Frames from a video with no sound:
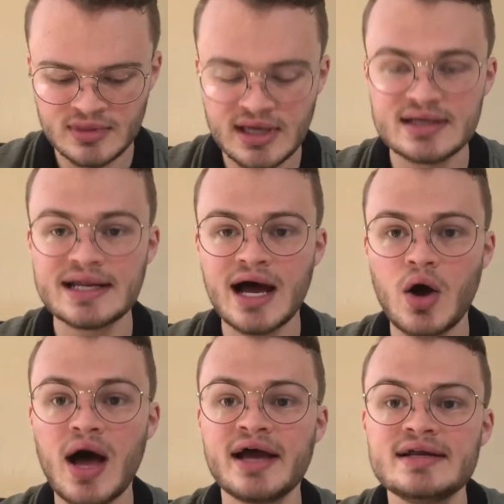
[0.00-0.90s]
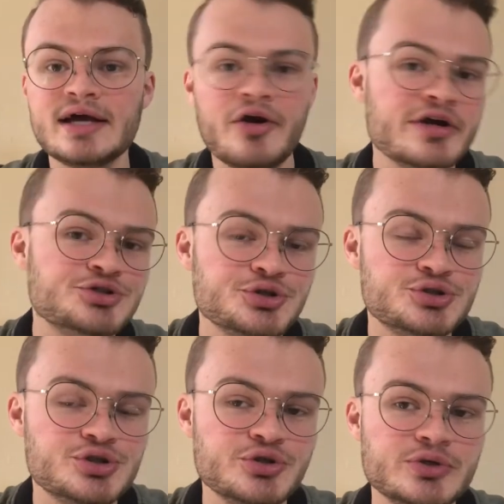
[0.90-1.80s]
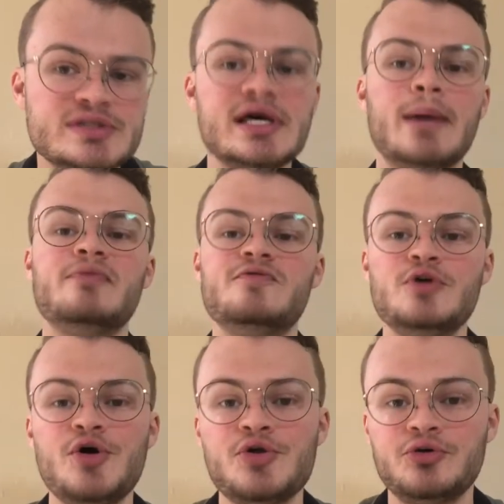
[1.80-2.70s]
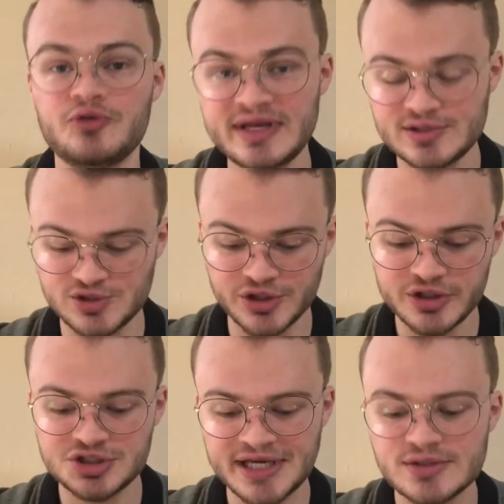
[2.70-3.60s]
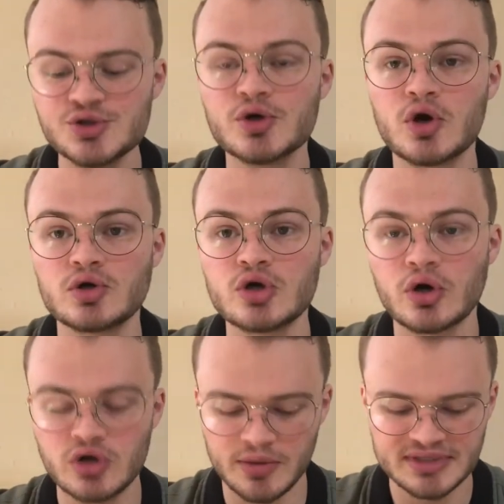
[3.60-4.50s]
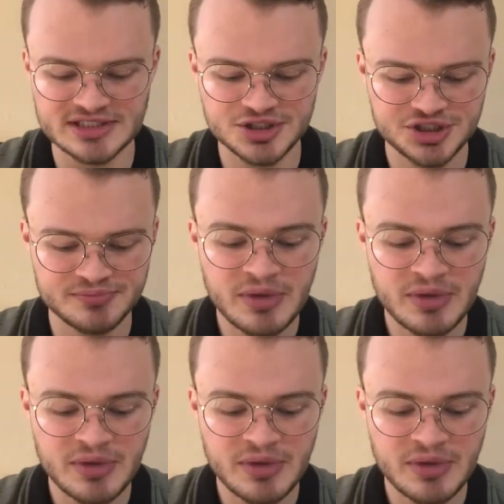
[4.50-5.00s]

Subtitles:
Now, I encourage you to do some further research into Cournot competition